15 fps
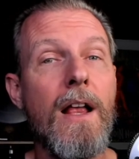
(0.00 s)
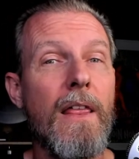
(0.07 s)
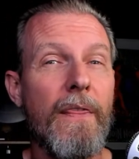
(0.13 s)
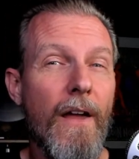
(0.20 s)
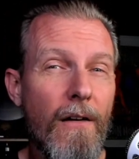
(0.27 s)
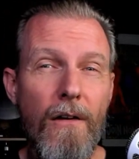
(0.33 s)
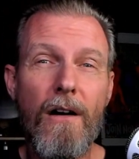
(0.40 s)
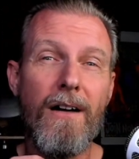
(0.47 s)

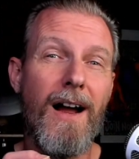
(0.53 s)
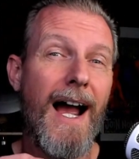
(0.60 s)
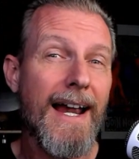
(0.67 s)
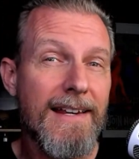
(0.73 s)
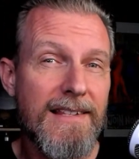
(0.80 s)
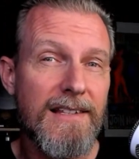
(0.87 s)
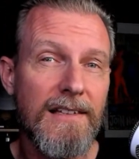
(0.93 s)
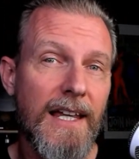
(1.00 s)
There are
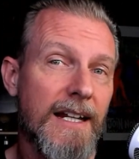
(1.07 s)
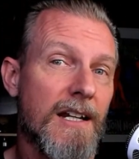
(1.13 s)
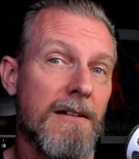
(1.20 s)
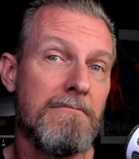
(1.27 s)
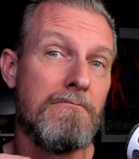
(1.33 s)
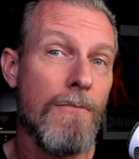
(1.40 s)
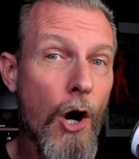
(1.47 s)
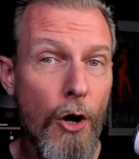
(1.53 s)
isolated
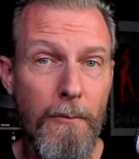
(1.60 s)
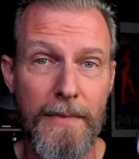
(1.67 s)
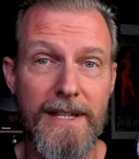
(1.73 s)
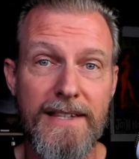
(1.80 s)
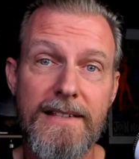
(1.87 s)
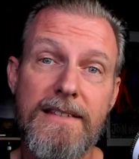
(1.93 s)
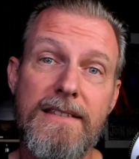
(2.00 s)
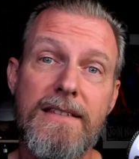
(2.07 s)

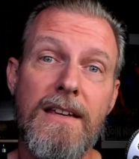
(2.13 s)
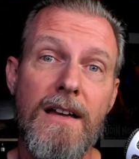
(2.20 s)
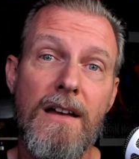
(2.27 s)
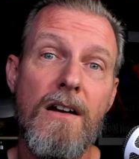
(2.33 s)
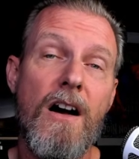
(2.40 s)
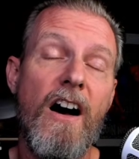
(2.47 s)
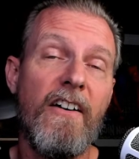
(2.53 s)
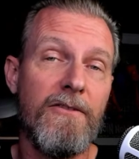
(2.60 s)
moments
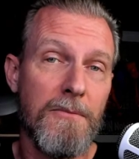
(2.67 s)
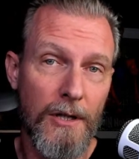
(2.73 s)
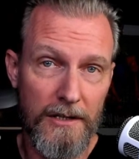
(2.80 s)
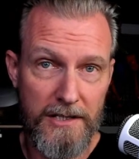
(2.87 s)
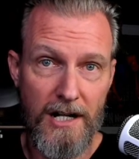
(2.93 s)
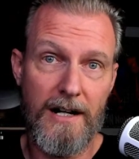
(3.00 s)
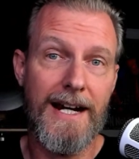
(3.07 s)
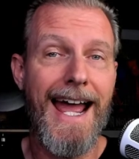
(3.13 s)
of
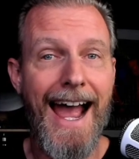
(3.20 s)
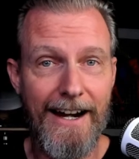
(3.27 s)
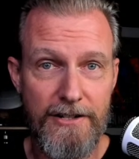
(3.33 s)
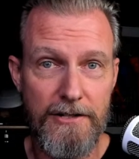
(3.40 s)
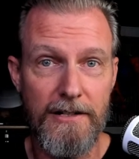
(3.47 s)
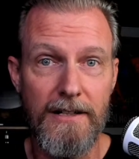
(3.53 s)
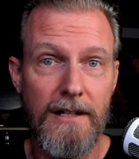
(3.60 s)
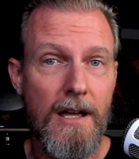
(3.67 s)
military
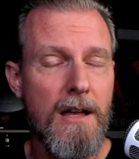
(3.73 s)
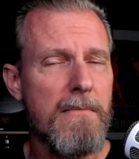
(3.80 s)
action,